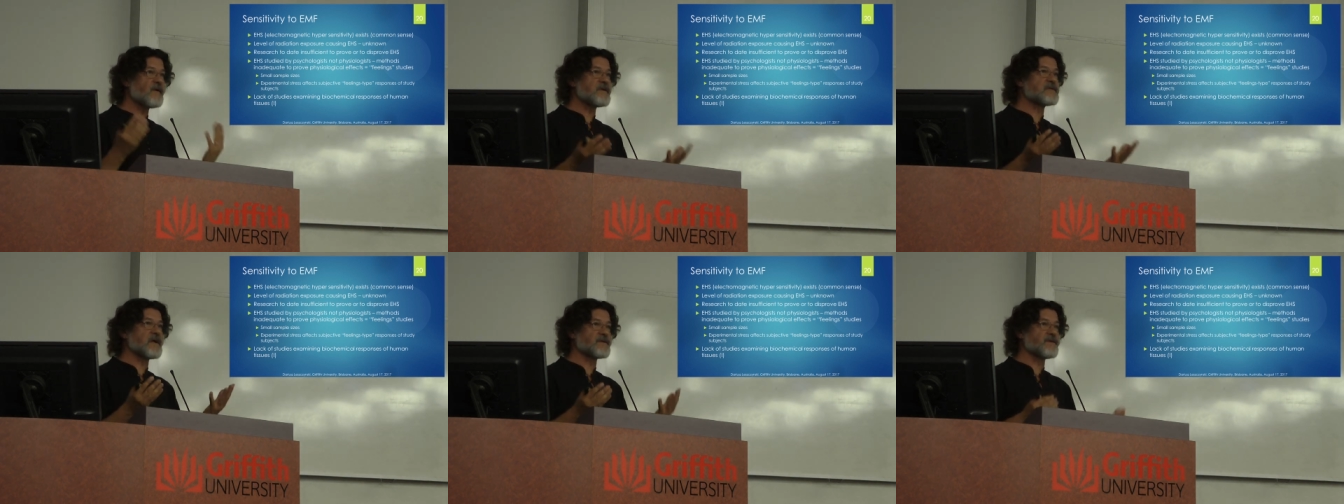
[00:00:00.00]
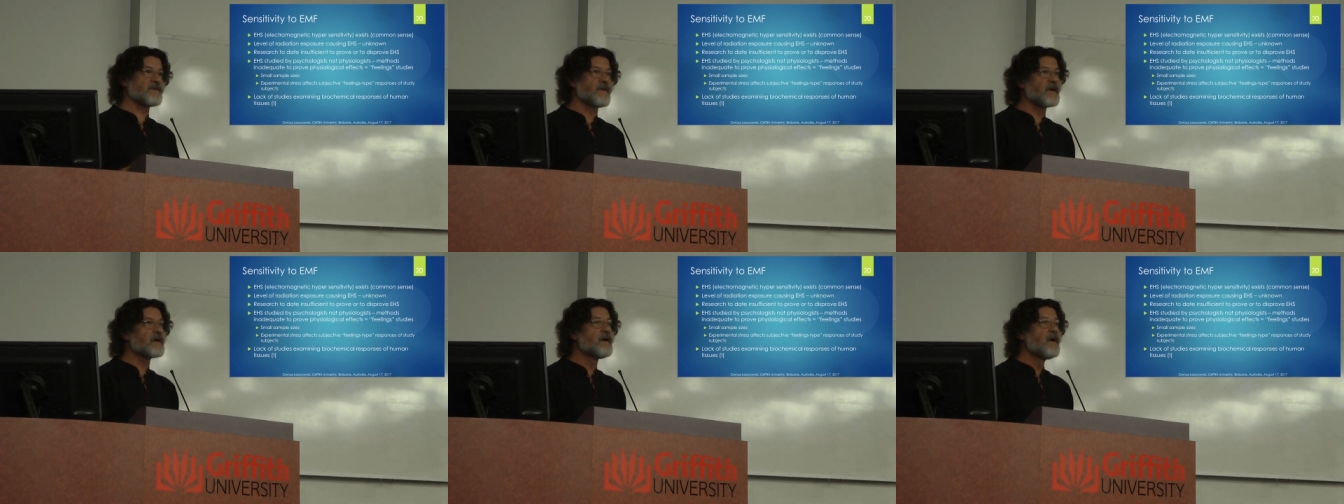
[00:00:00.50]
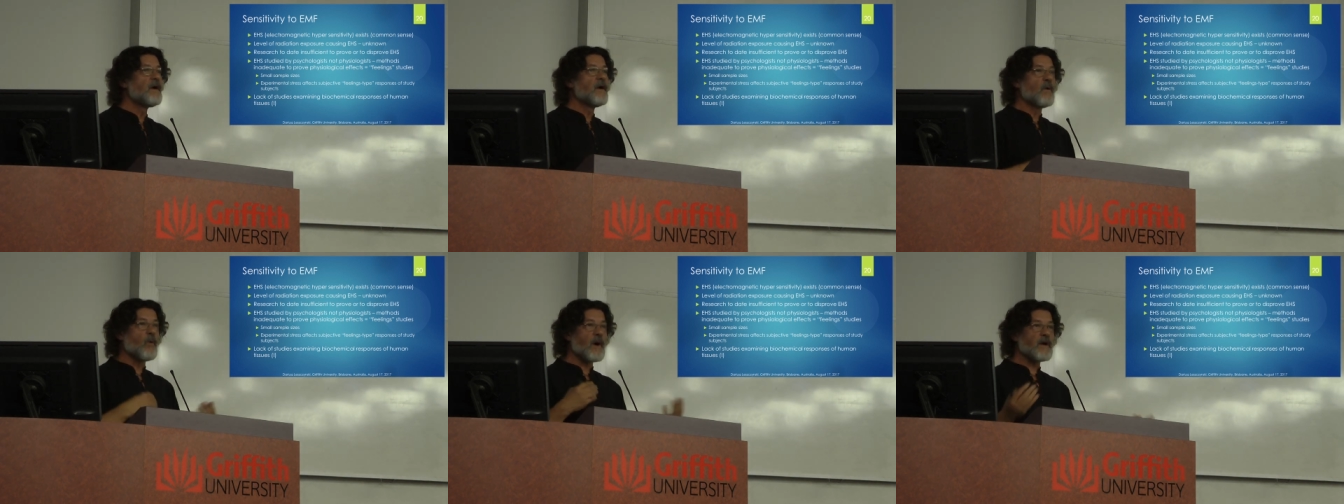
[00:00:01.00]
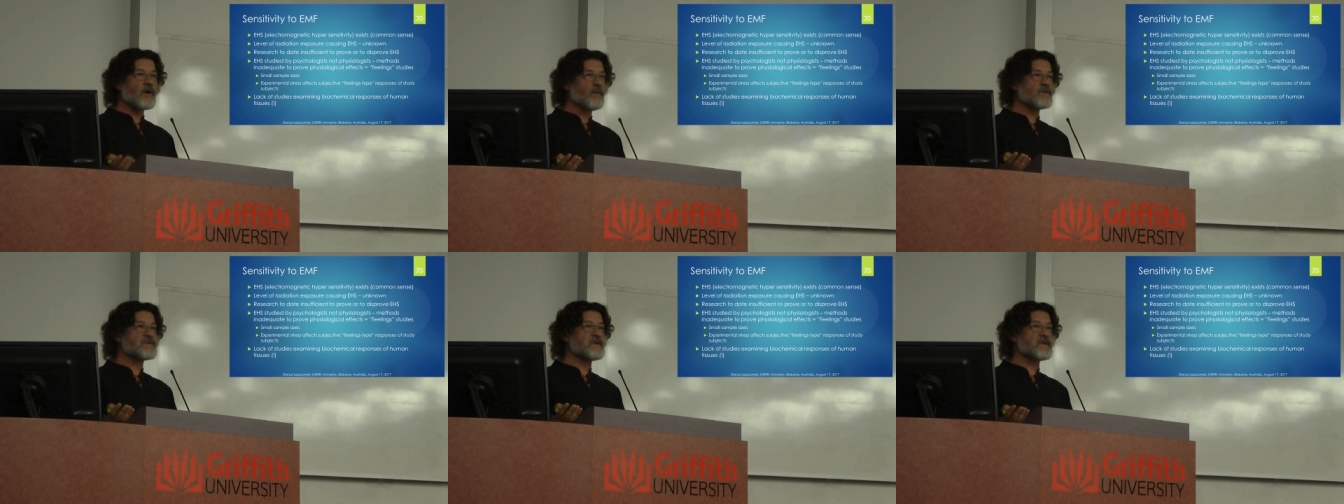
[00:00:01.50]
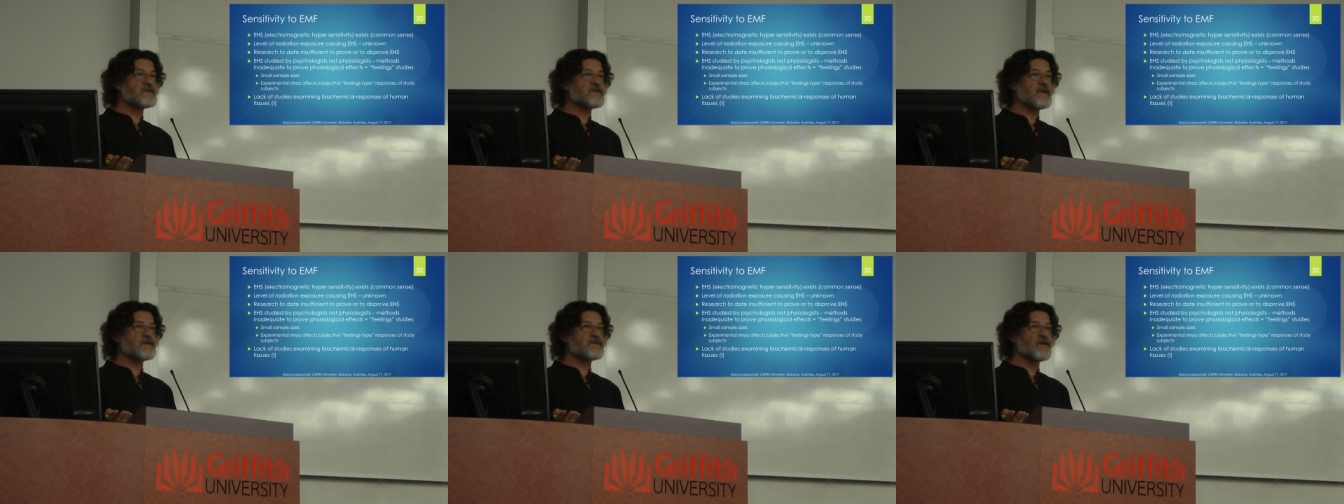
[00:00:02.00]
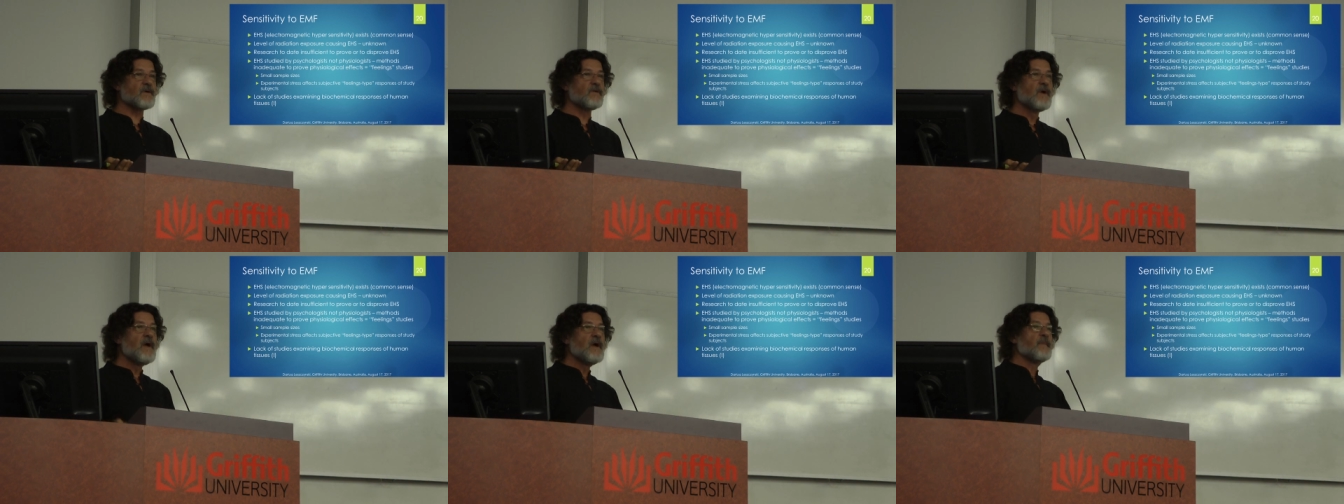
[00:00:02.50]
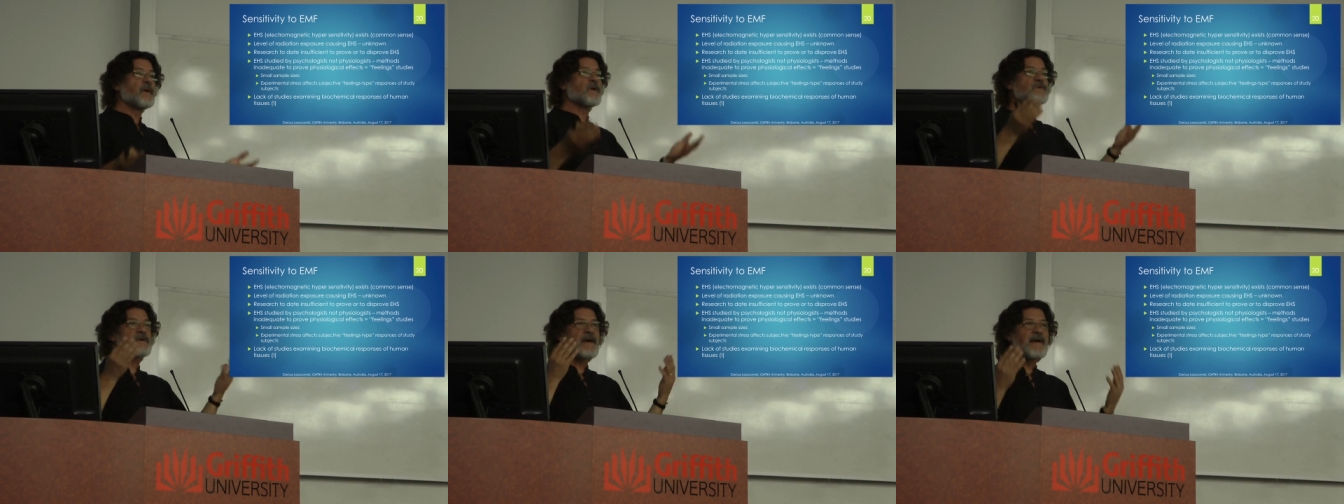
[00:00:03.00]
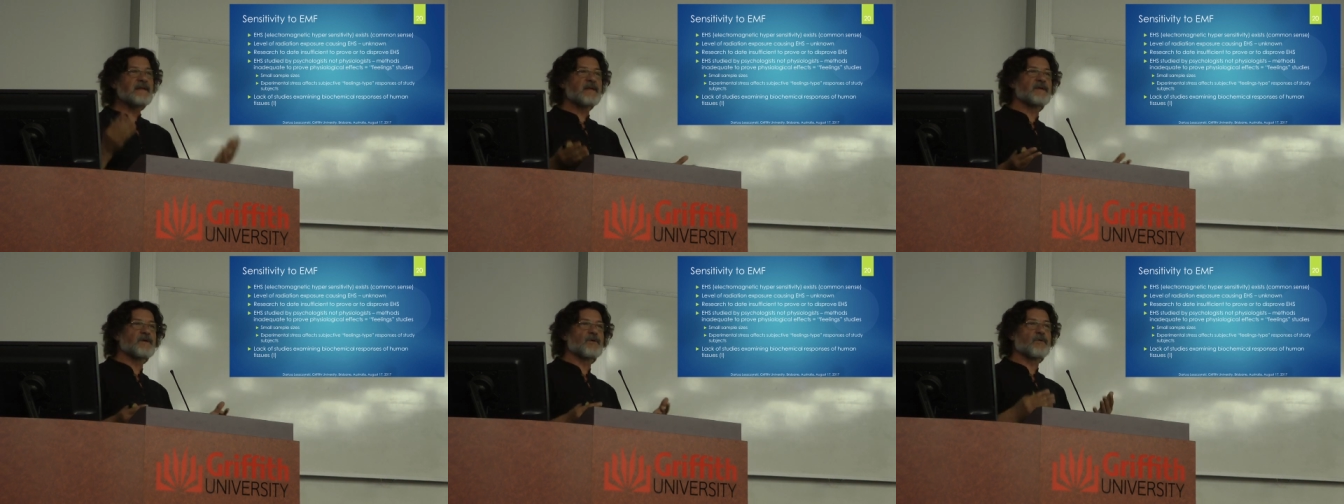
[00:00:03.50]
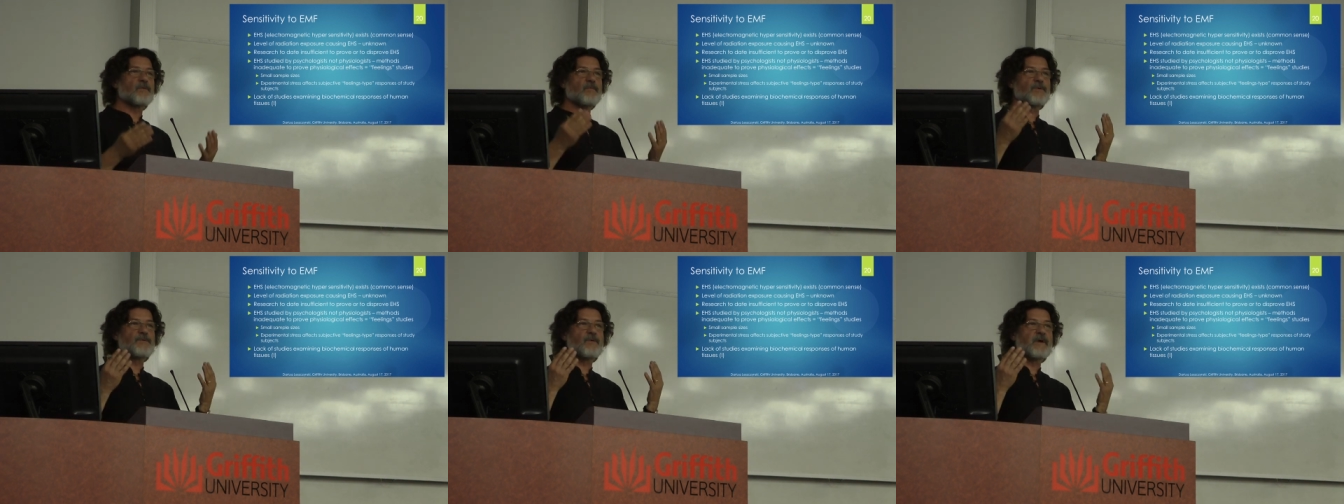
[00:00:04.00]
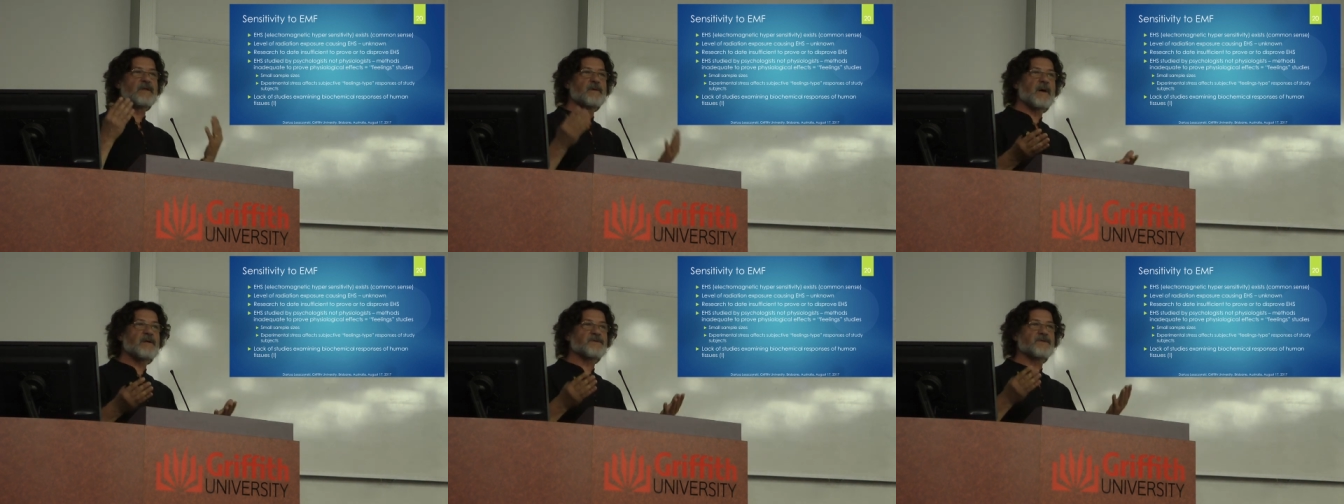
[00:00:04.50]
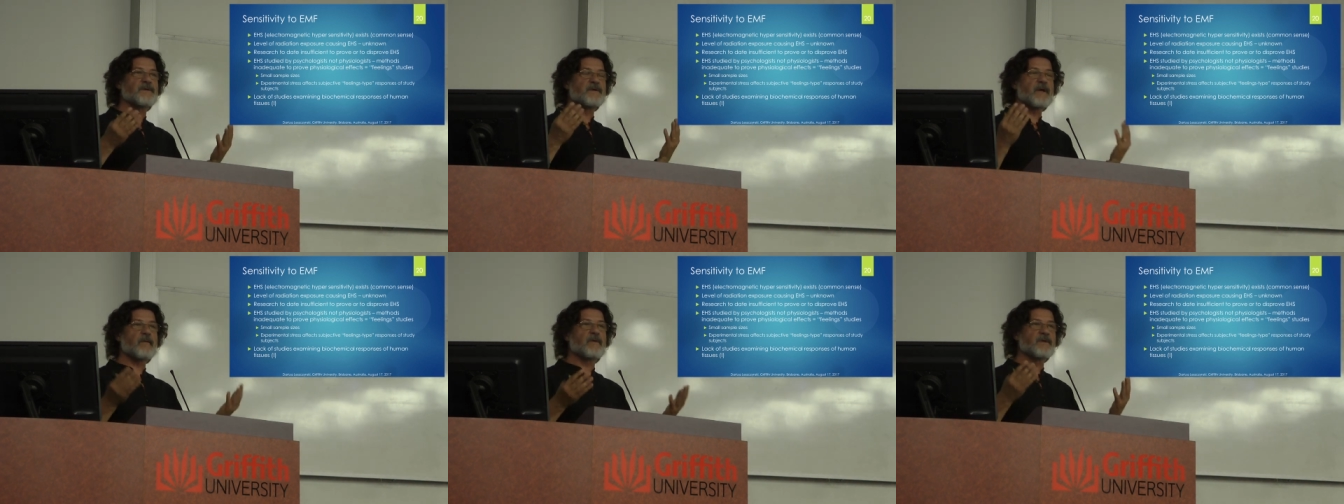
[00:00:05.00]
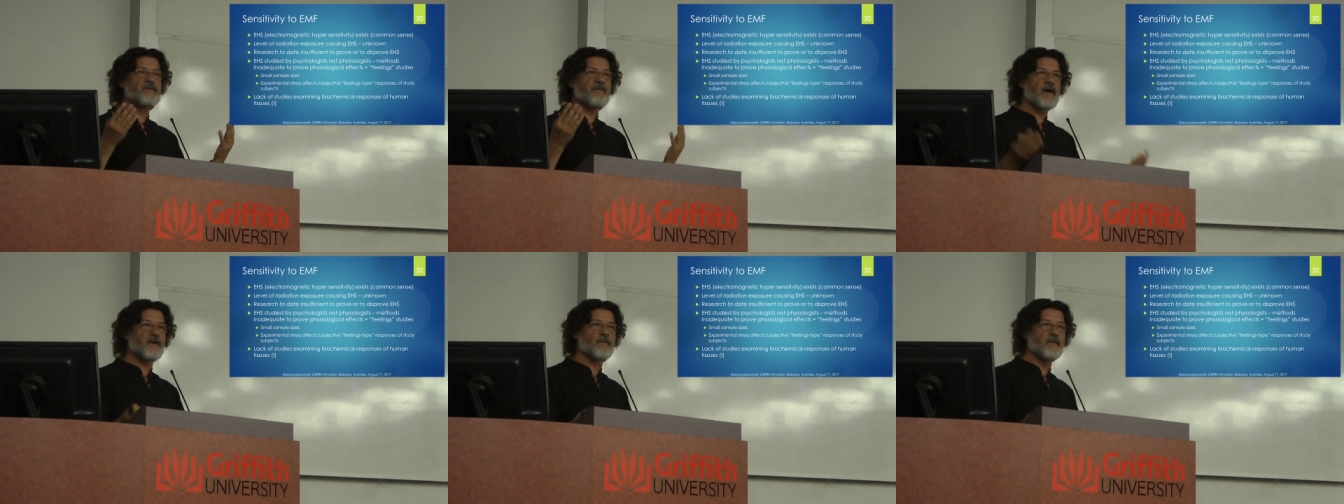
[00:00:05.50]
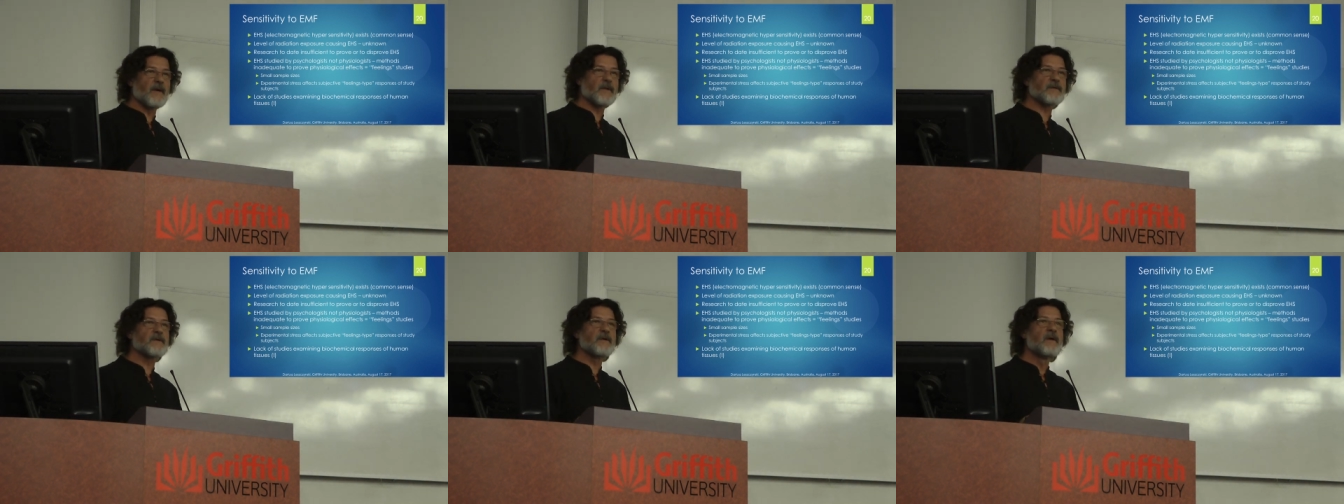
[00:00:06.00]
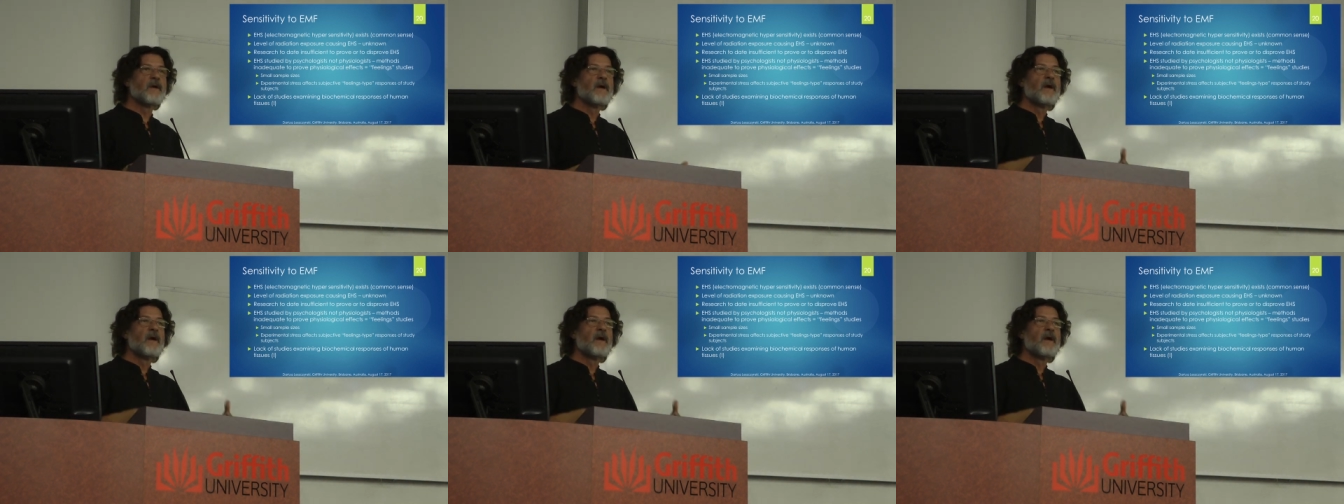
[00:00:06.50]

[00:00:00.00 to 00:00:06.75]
There is such a thing. Why common sense says so? Because anything you, what you can imagine in our environment